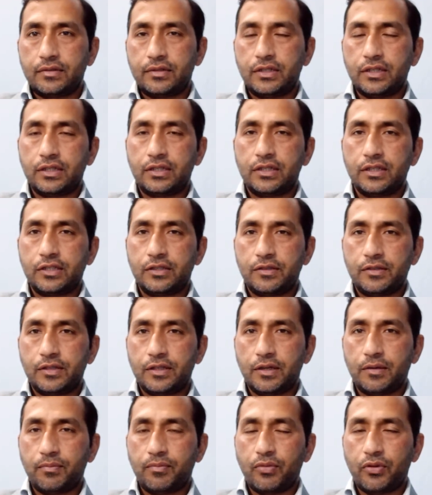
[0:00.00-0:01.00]
This is
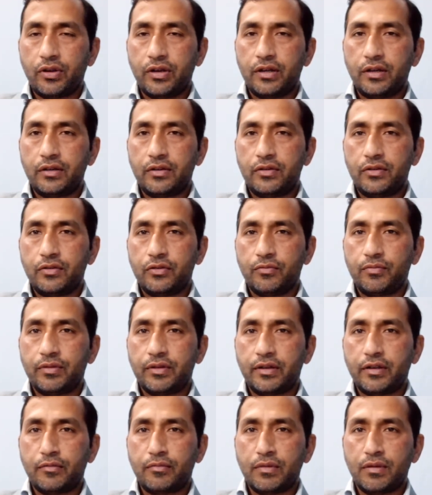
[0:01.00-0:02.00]
a point to be
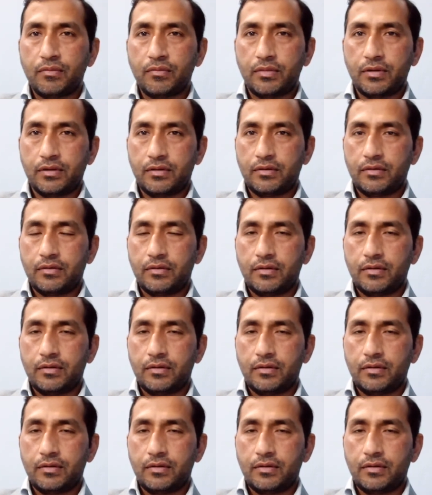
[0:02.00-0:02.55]
remembered.